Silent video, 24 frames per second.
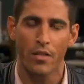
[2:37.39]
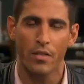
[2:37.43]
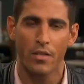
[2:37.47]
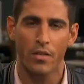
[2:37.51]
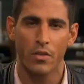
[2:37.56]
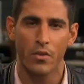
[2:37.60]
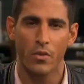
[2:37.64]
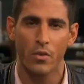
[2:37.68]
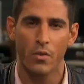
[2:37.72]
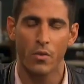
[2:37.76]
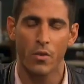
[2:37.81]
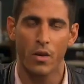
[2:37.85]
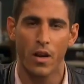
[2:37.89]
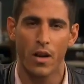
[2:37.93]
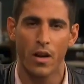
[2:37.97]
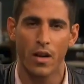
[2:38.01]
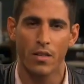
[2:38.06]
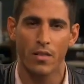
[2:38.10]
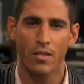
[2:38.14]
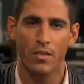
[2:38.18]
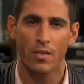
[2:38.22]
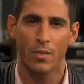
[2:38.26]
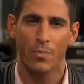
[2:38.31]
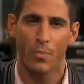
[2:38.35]
to
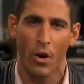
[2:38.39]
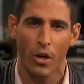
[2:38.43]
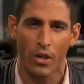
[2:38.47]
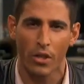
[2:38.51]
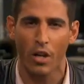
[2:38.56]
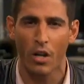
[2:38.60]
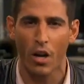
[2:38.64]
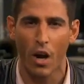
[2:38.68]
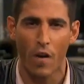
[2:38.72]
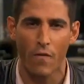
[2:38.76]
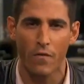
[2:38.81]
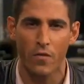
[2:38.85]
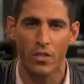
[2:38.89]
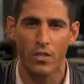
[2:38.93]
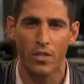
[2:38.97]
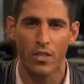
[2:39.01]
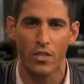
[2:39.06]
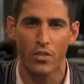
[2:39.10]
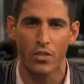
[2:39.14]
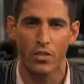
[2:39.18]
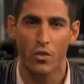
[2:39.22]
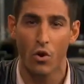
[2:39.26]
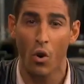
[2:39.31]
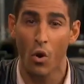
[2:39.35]
spark a
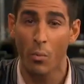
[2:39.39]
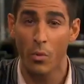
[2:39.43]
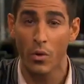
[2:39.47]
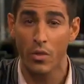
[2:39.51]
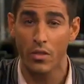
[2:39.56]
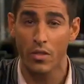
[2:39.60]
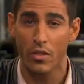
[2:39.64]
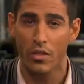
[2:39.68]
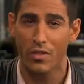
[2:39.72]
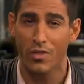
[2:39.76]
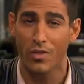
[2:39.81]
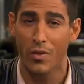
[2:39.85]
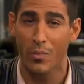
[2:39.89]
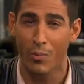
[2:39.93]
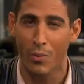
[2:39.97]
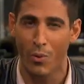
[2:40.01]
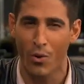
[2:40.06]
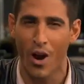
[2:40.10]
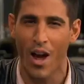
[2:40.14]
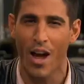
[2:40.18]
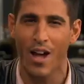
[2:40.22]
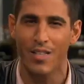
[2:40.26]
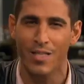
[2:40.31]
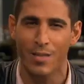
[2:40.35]
conversation, almost to
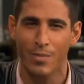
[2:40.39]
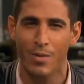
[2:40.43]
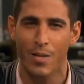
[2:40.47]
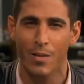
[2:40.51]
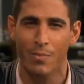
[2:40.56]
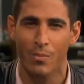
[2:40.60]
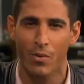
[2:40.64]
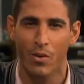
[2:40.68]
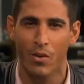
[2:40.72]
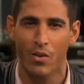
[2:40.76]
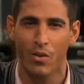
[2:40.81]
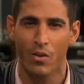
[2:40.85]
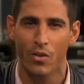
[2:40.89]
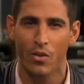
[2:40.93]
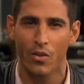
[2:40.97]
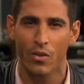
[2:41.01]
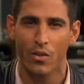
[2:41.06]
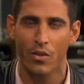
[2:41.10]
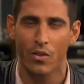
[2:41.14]
surprise people?